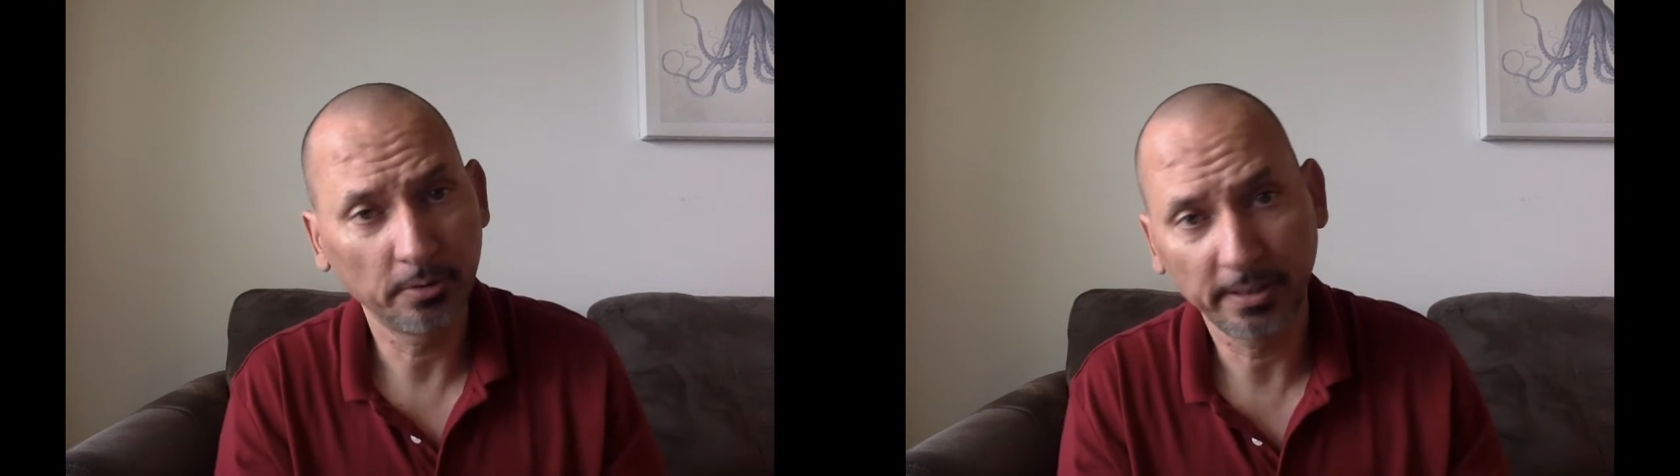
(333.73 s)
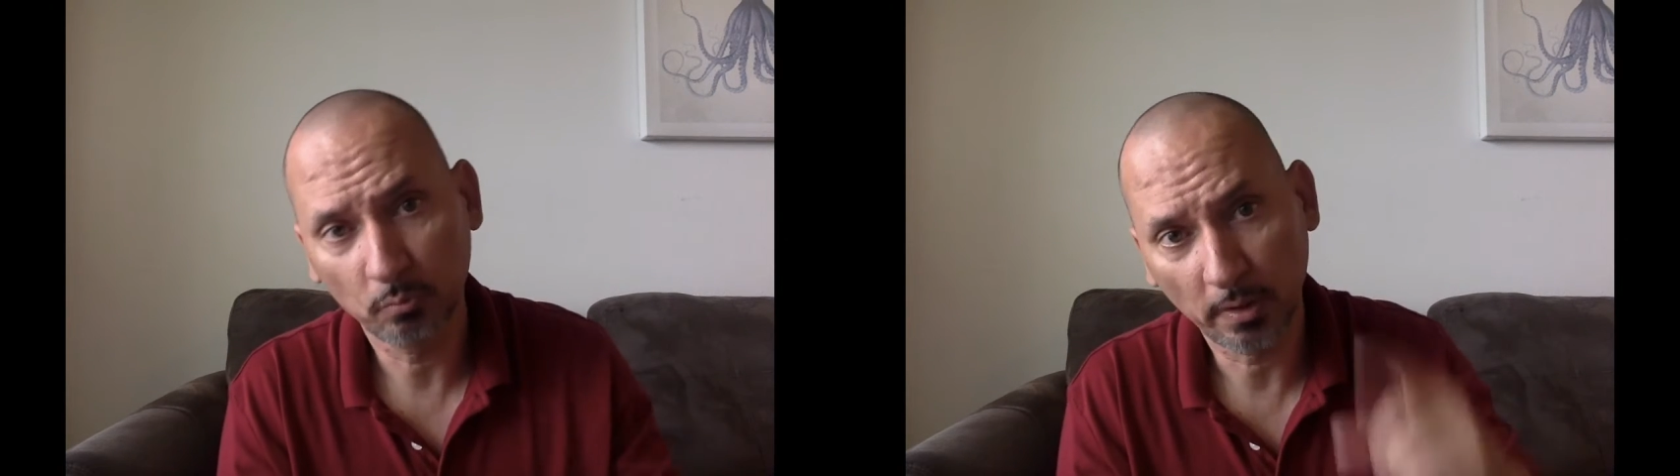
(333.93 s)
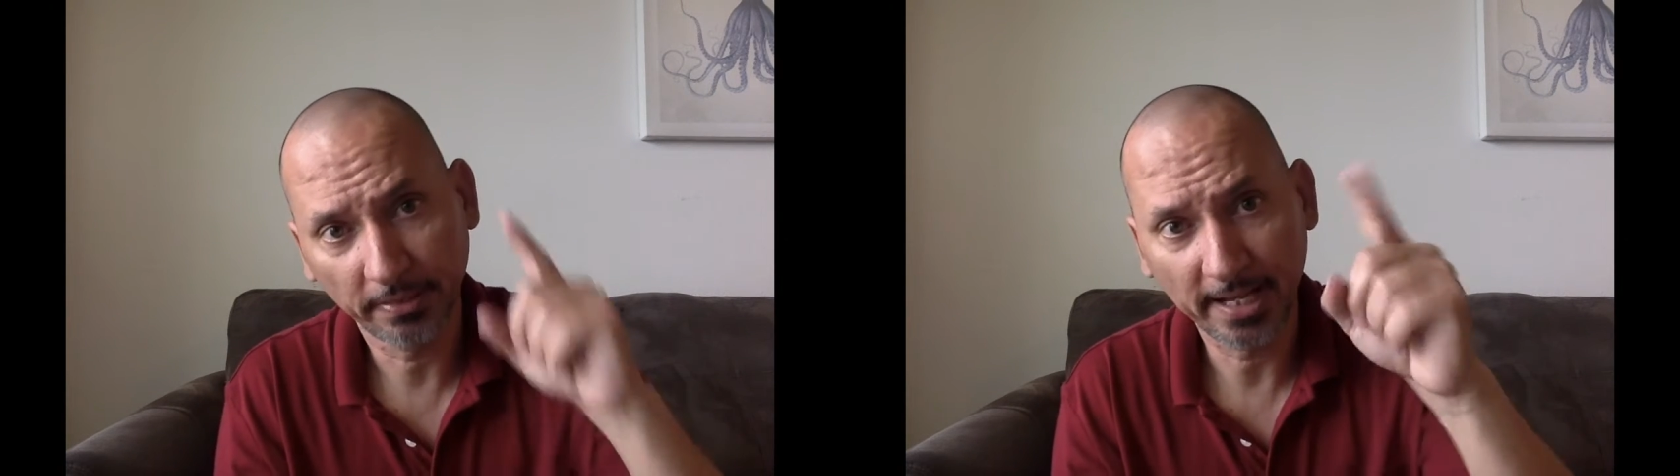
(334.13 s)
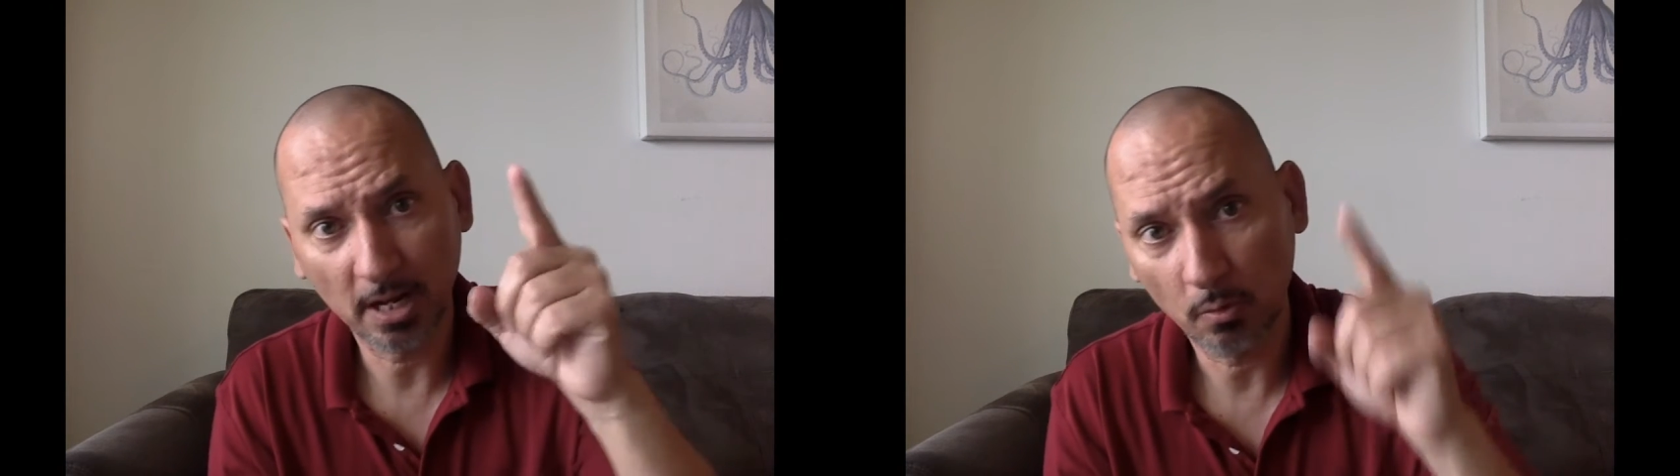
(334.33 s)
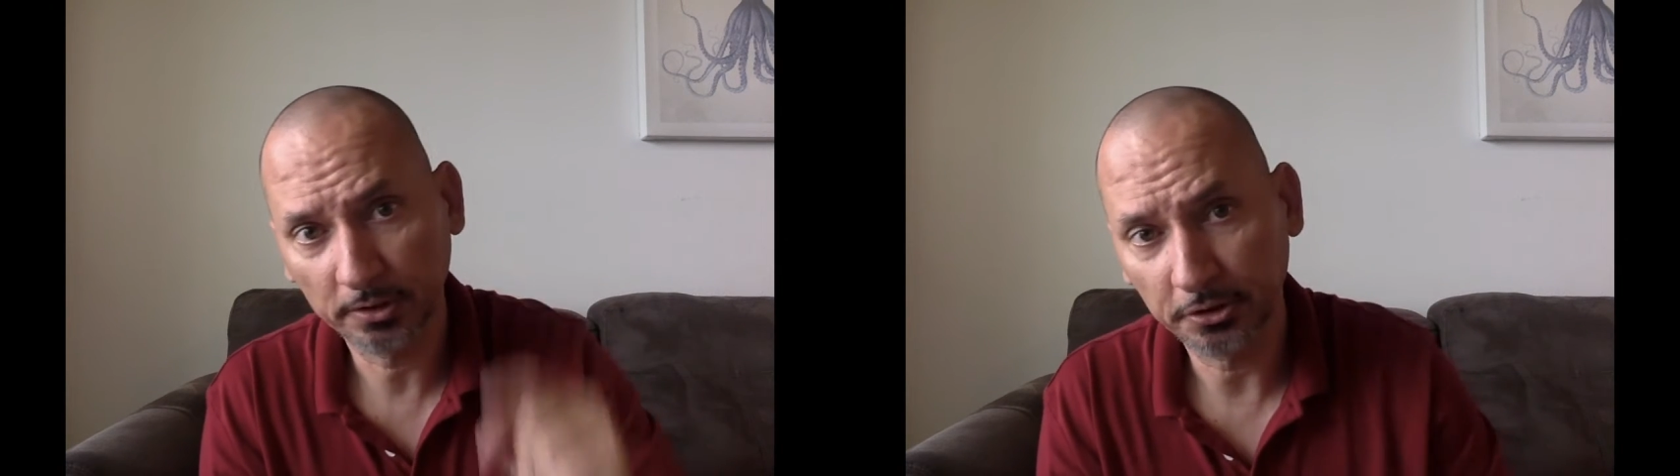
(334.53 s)
and one thing
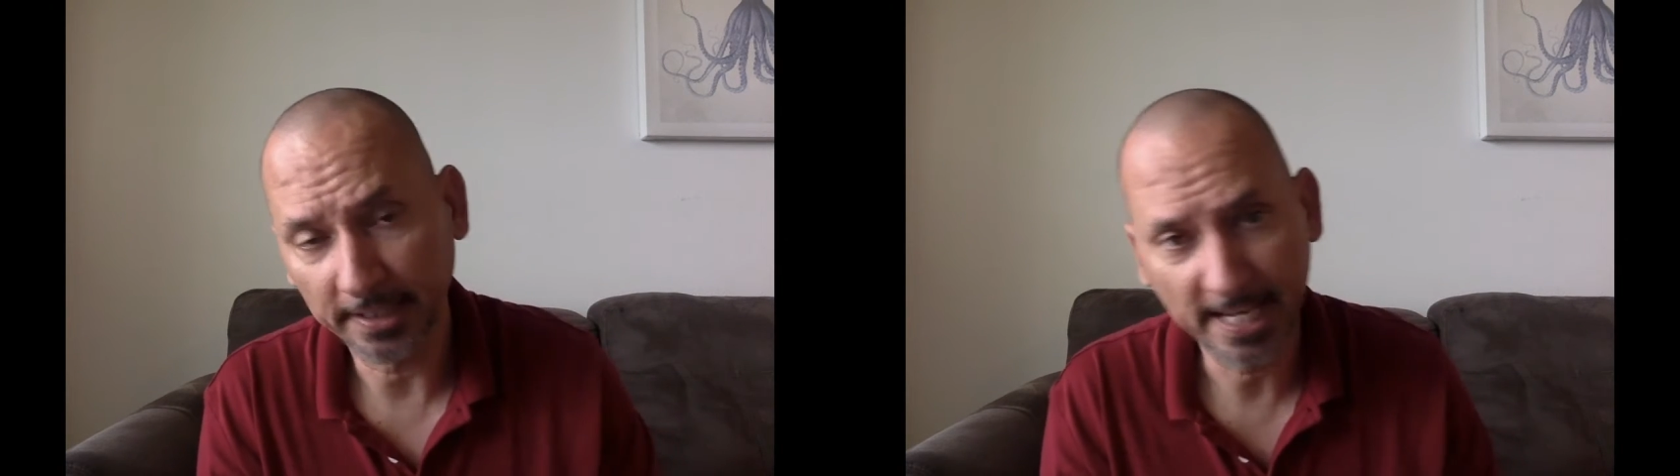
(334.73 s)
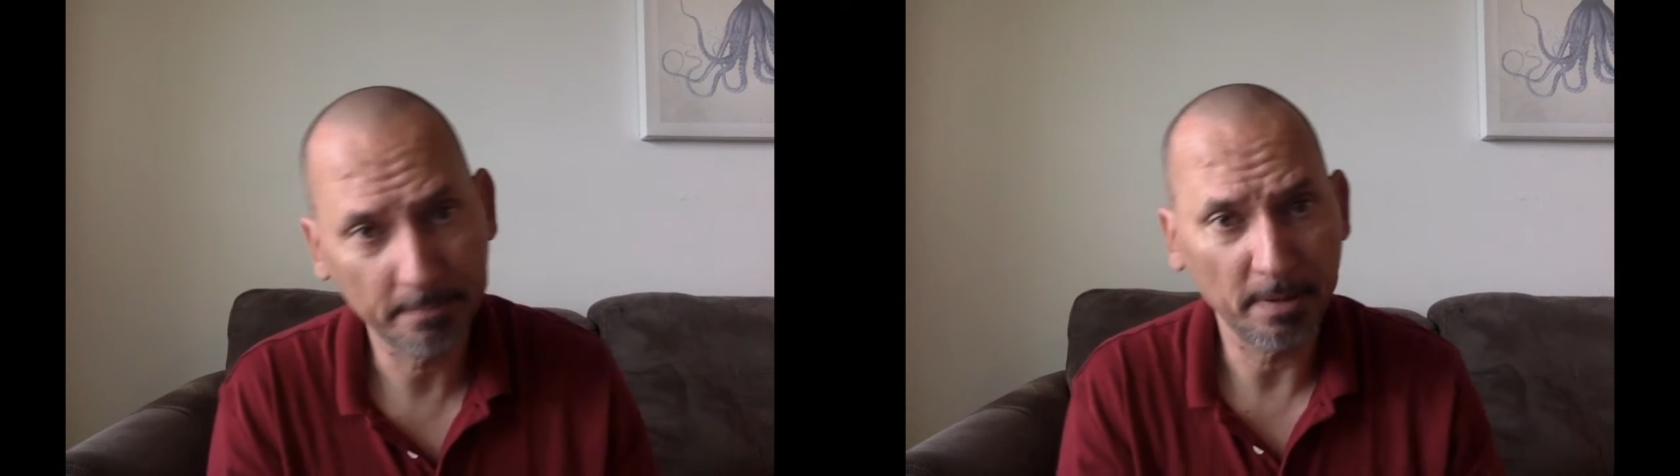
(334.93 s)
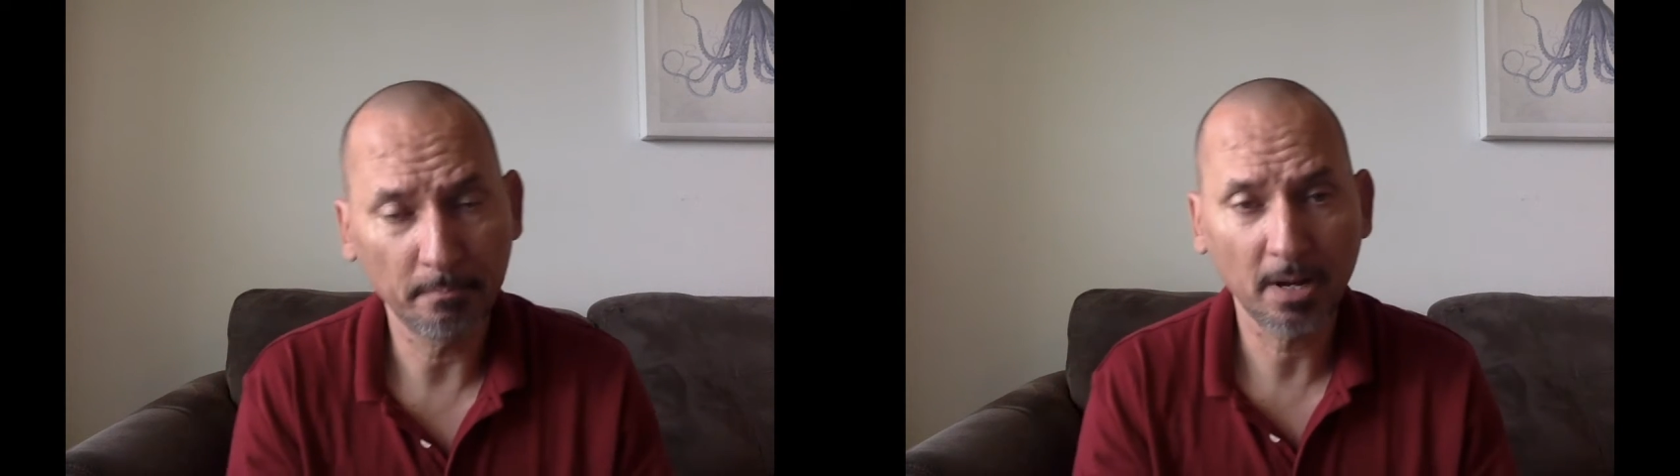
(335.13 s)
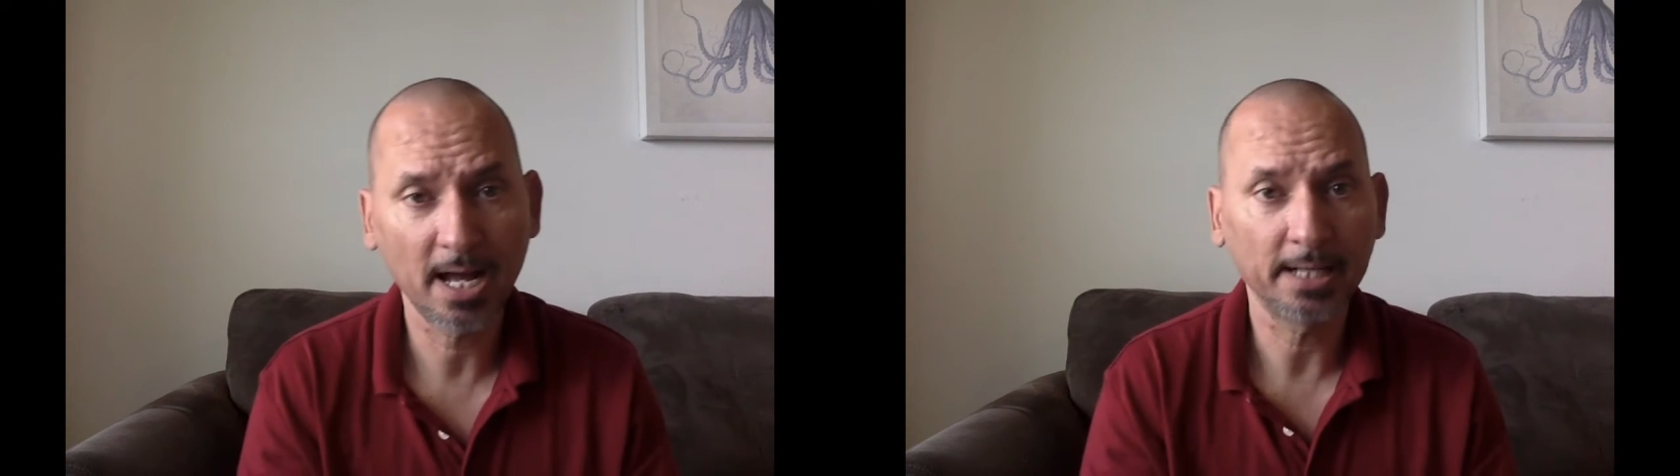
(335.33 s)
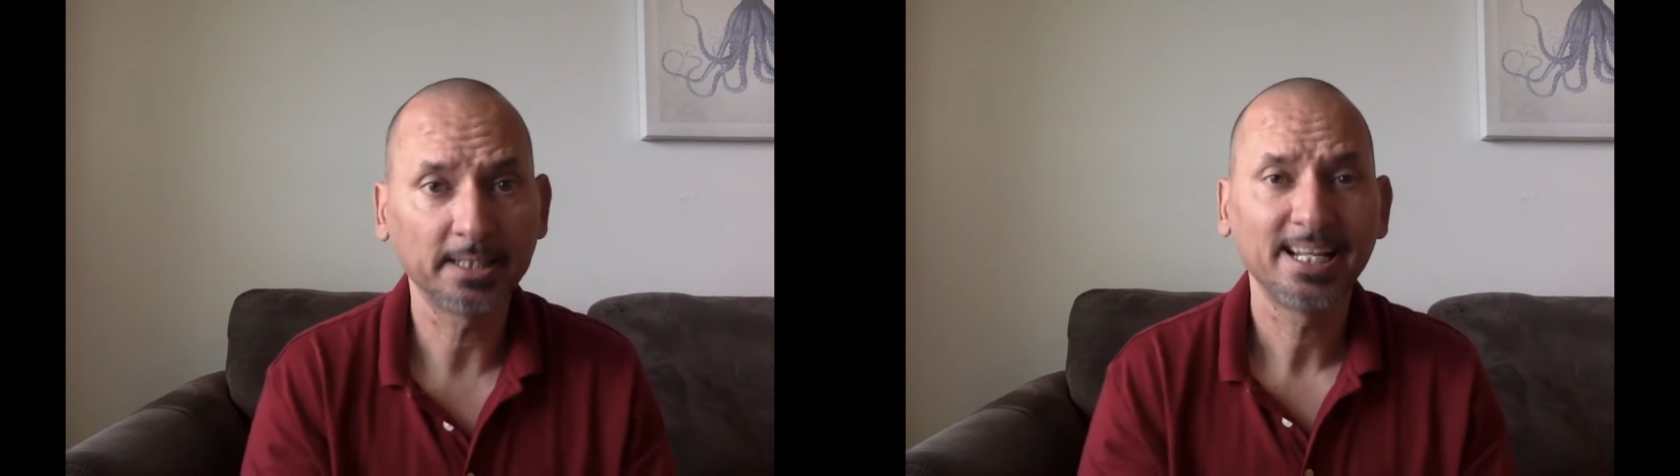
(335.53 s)
I want you to keep in
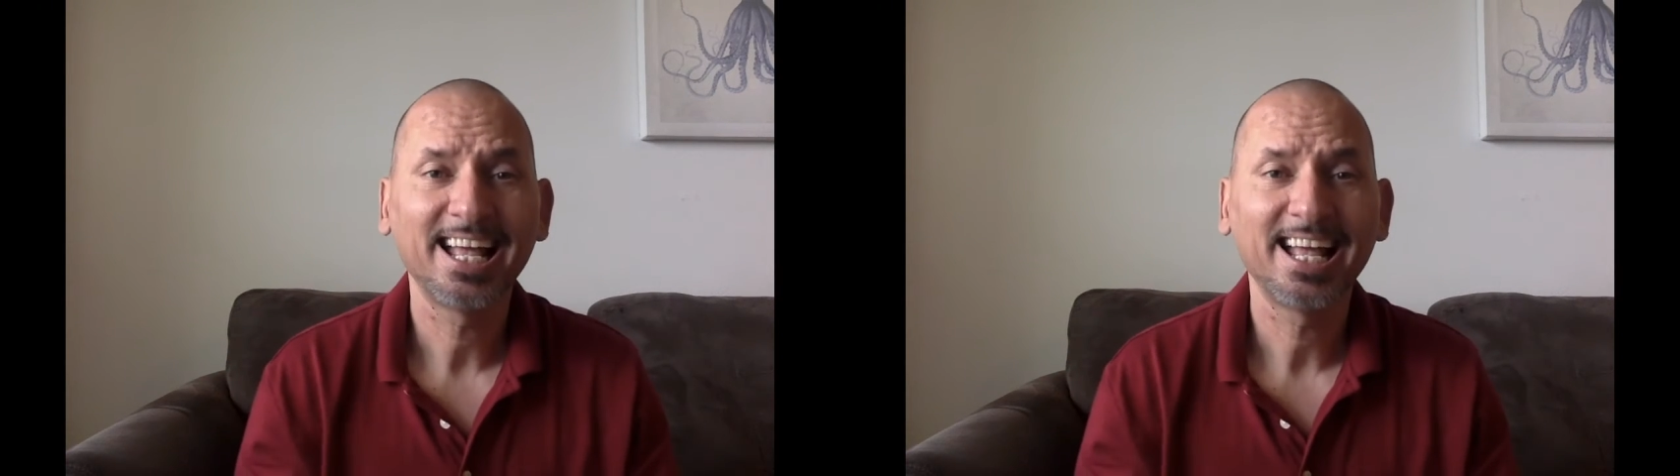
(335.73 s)
mind.